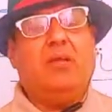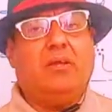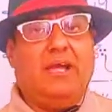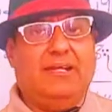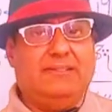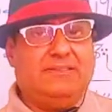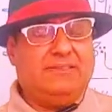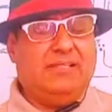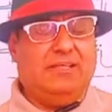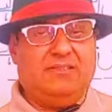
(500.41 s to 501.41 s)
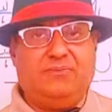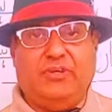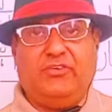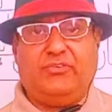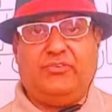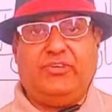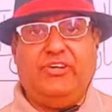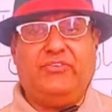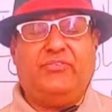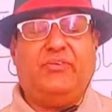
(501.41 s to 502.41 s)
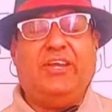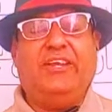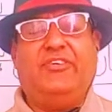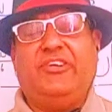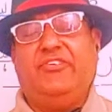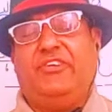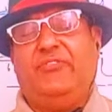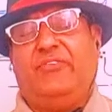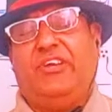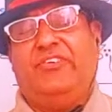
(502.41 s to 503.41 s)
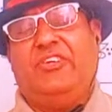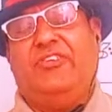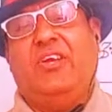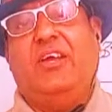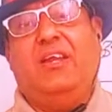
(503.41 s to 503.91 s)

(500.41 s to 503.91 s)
Guys, girls, my students, very interesting phrases.